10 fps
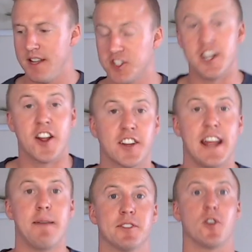generic
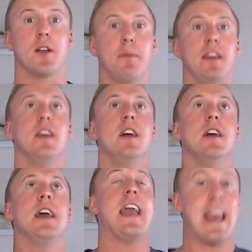name is going to be
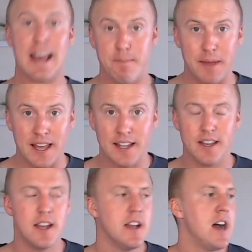Ambien.